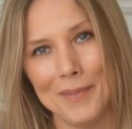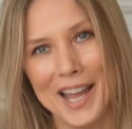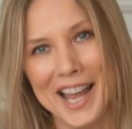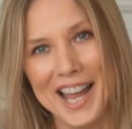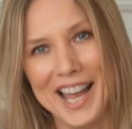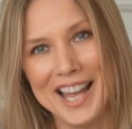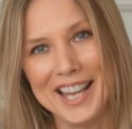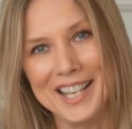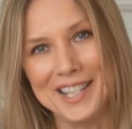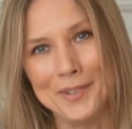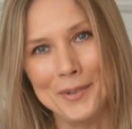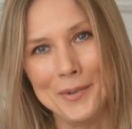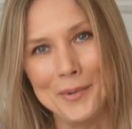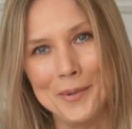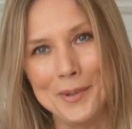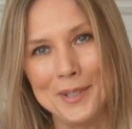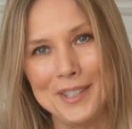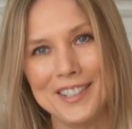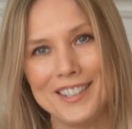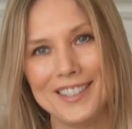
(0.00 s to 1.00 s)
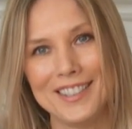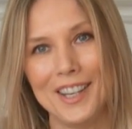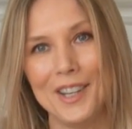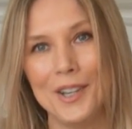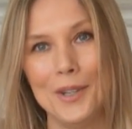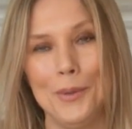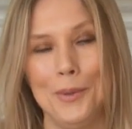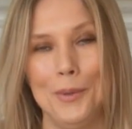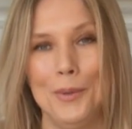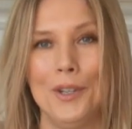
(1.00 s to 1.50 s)
And also,
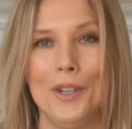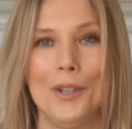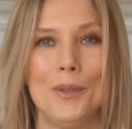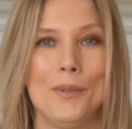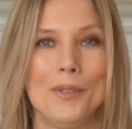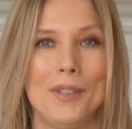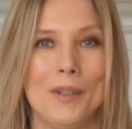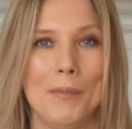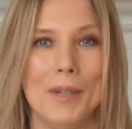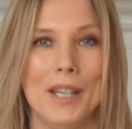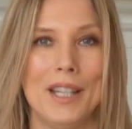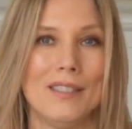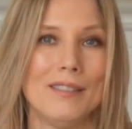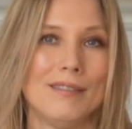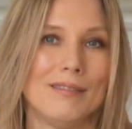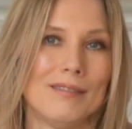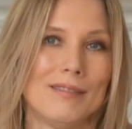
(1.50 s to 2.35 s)
who knows, I mean,